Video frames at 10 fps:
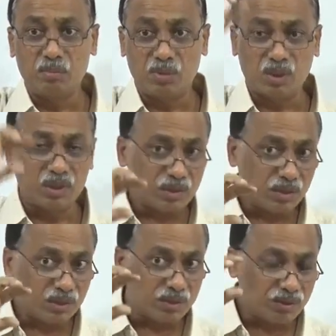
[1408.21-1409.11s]
Because
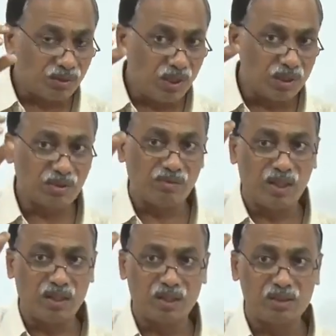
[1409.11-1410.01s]
this three years of
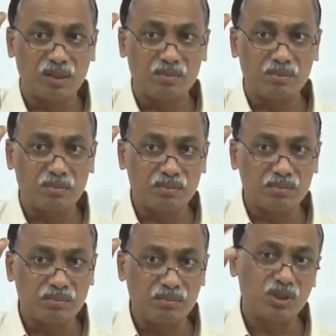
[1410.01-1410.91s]
articleship
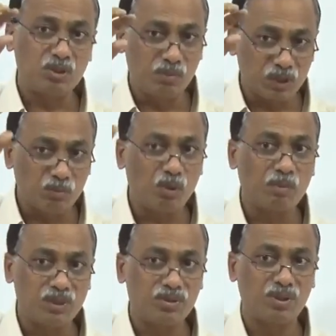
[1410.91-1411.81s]
makes you much more
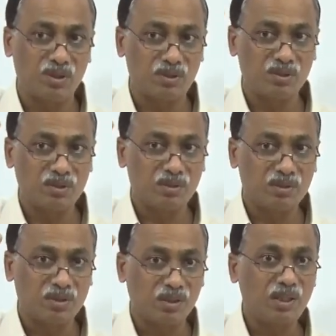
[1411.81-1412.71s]
matured,
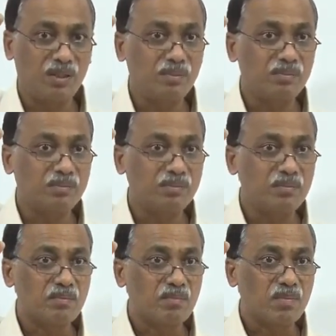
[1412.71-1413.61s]
right?
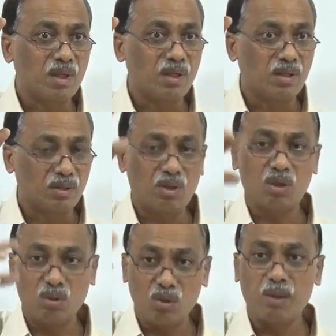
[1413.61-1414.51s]
You are
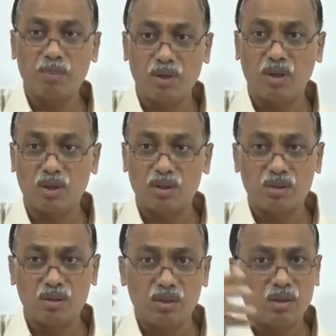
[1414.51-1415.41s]
grown up a lot.
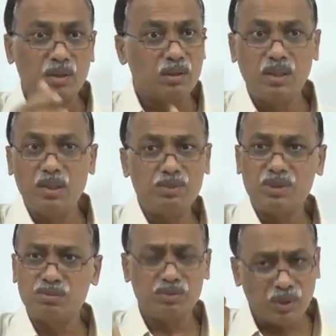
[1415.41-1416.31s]
The
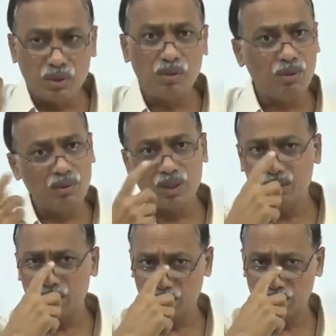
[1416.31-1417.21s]
intermediate students they don't know
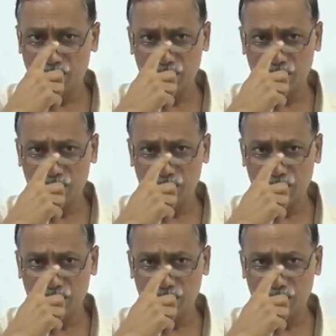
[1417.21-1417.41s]
anything.